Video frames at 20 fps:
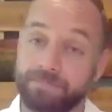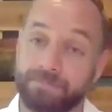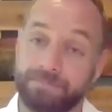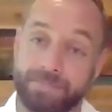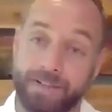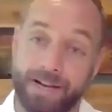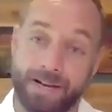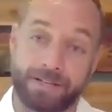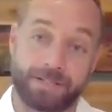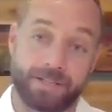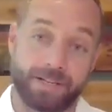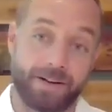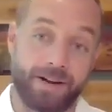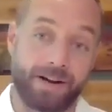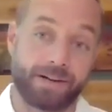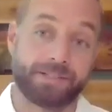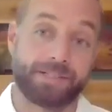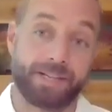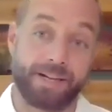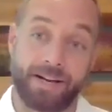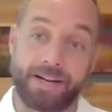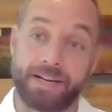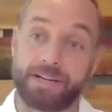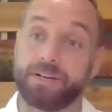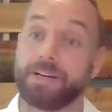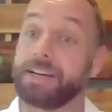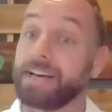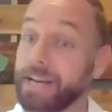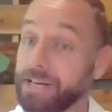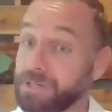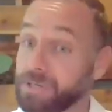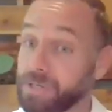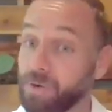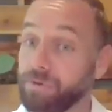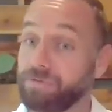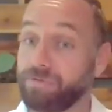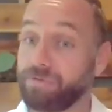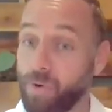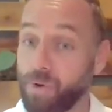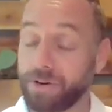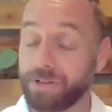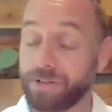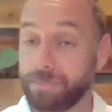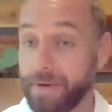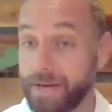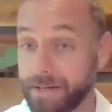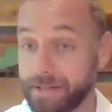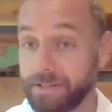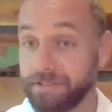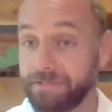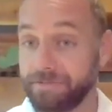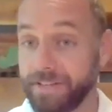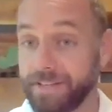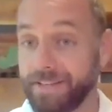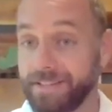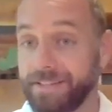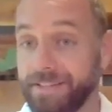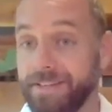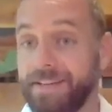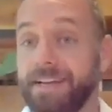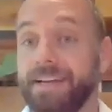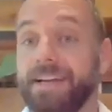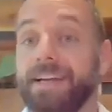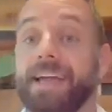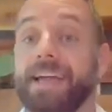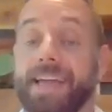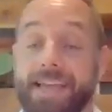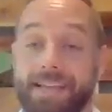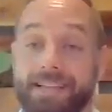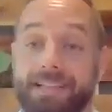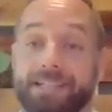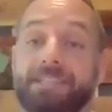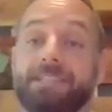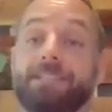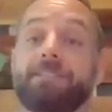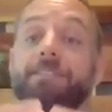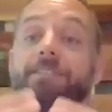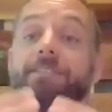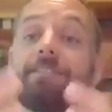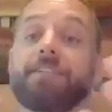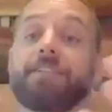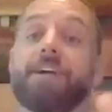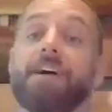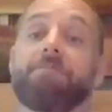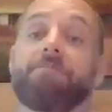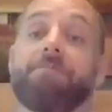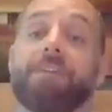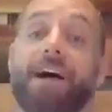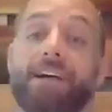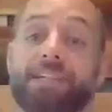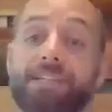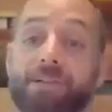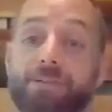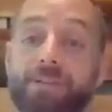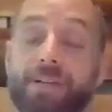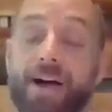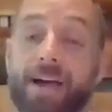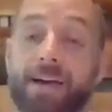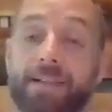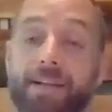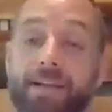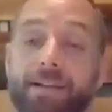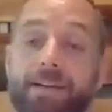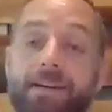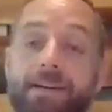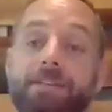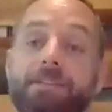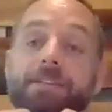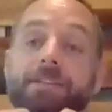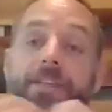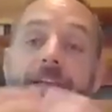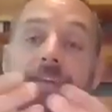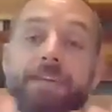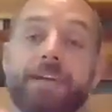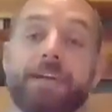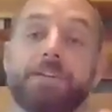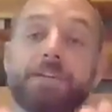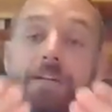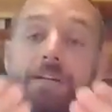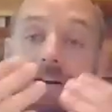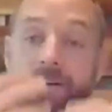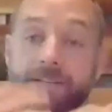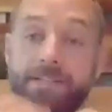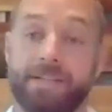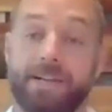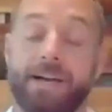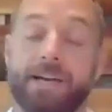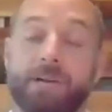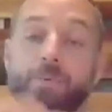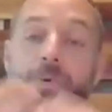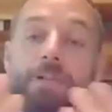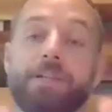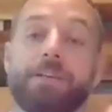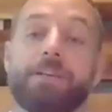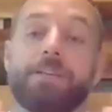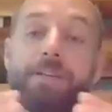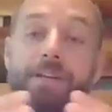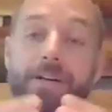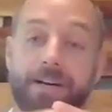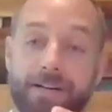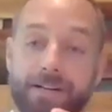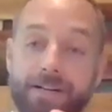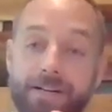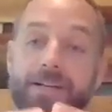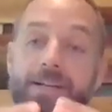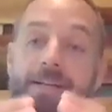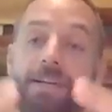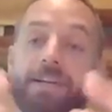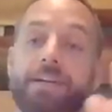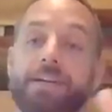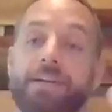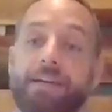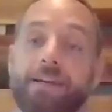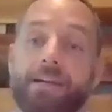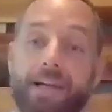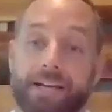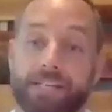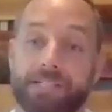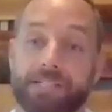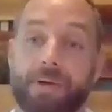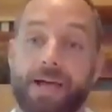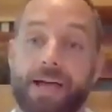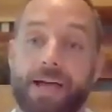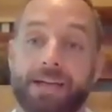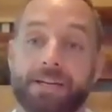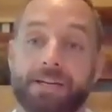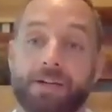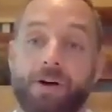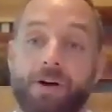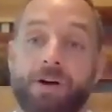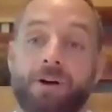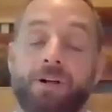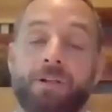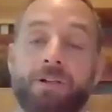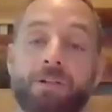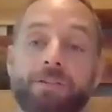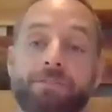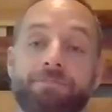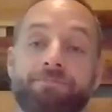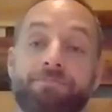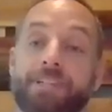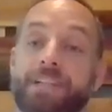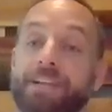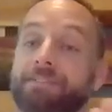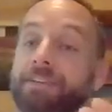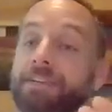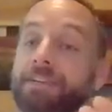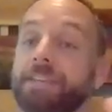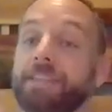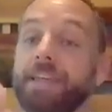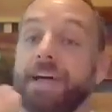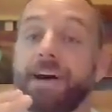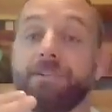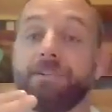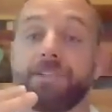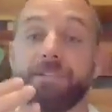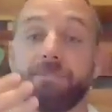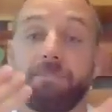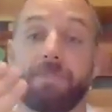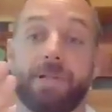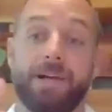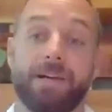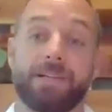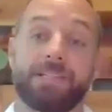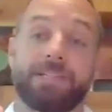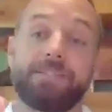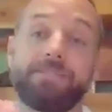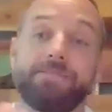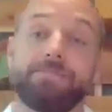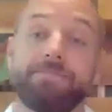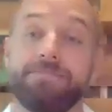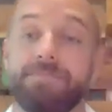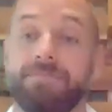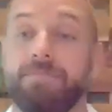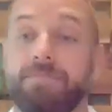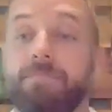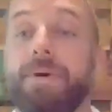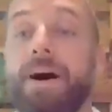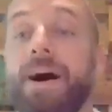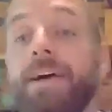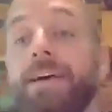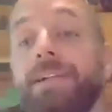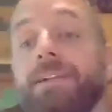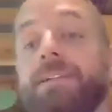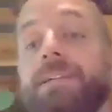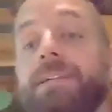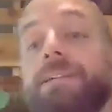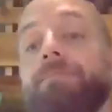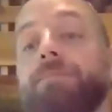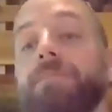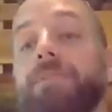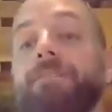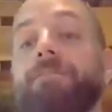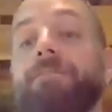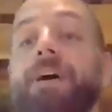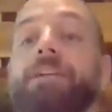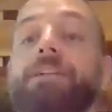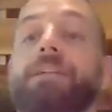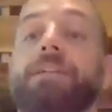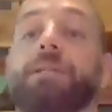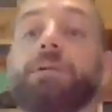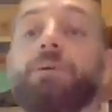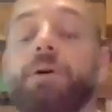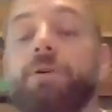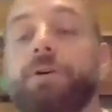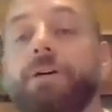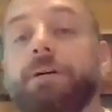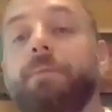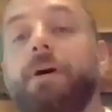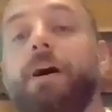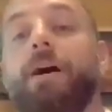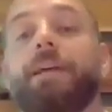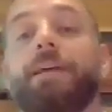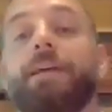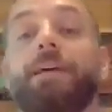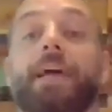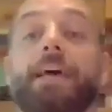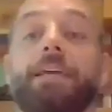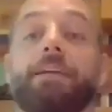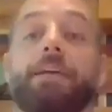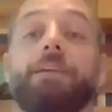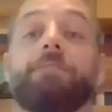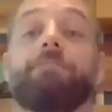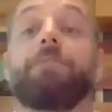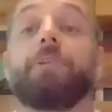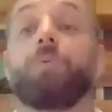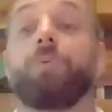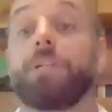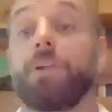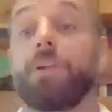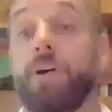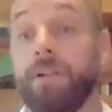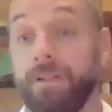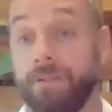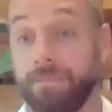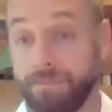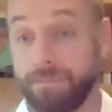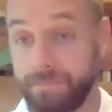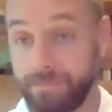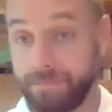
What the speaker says: nitric oxide, or nitro, for in the medical field is a vasodilator. So that nitric oxide will in turn expand all the 70,000 plus miles of vessels throughout our body and influence all of them